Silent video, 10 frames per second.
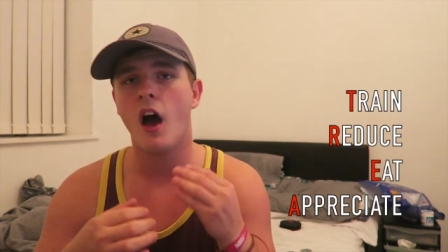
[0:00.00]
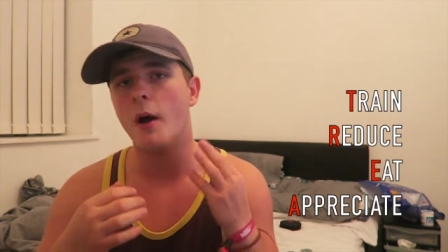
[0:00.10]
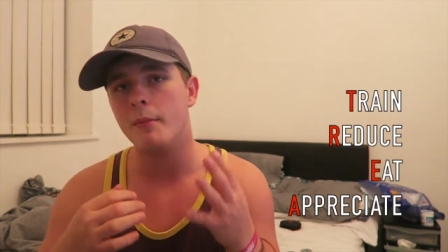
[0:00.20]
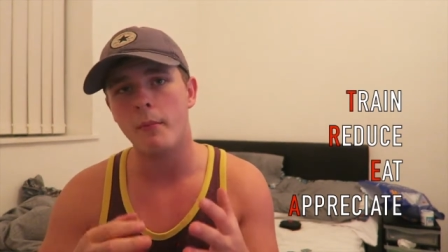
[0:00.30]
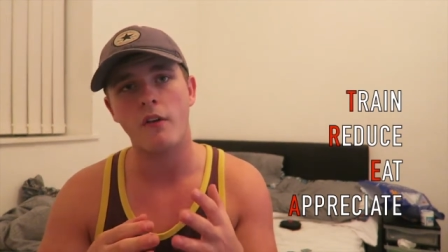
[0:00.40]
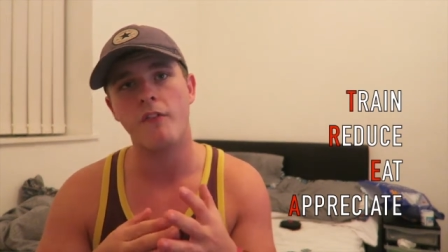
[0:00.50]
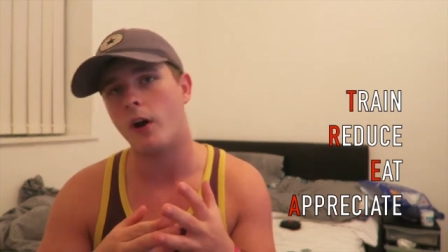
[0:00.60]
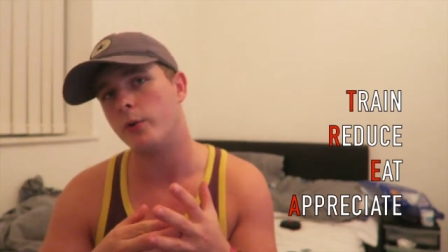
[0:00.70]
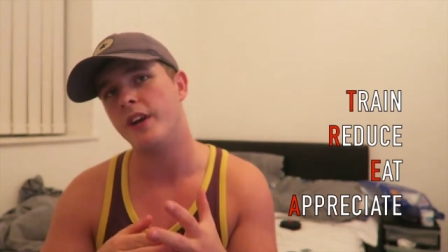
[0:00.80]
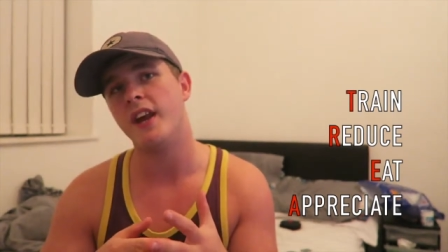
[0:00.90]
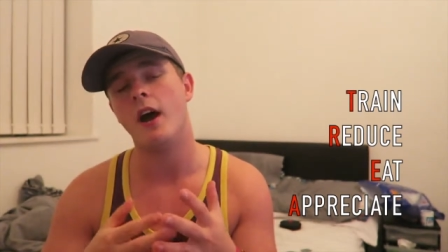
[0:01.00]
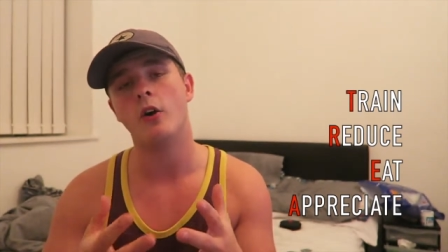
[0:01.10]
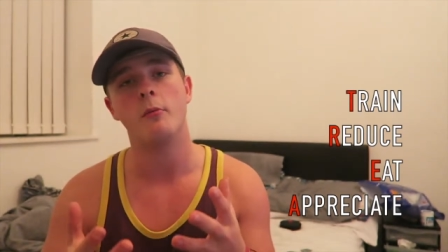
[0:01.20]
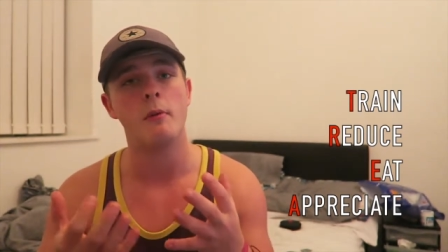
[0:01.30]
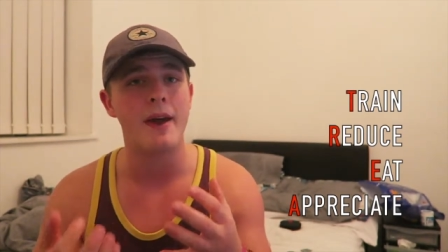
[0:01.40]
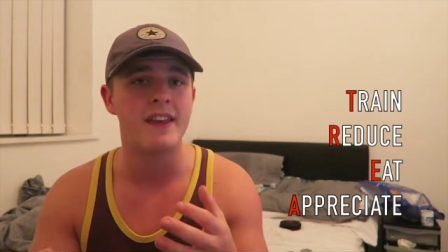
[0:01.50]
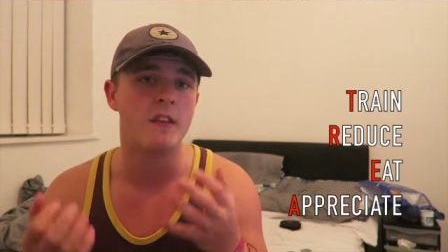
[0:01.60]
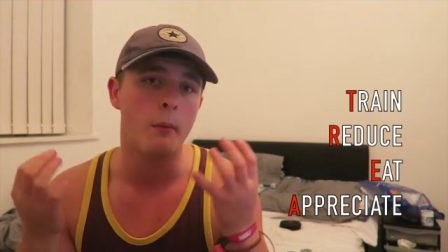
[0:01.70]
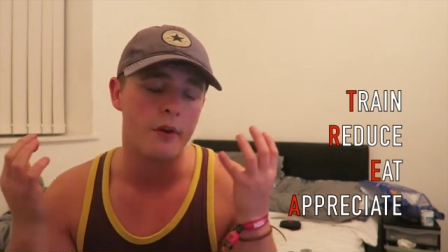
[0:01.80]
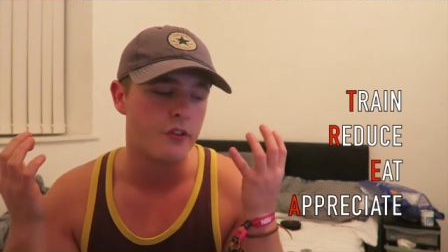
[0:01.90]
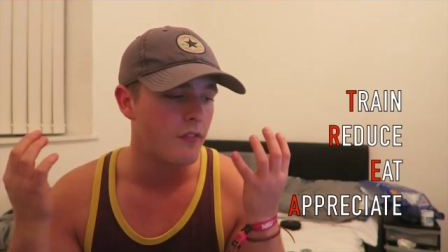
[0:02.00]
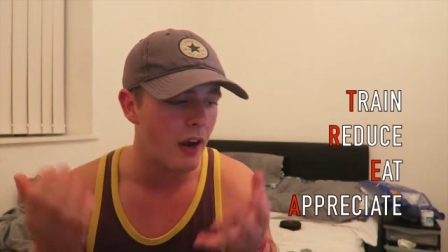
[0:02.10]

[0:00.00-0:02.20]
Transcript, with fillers: I'm in my final year now. I'm going to be making the most of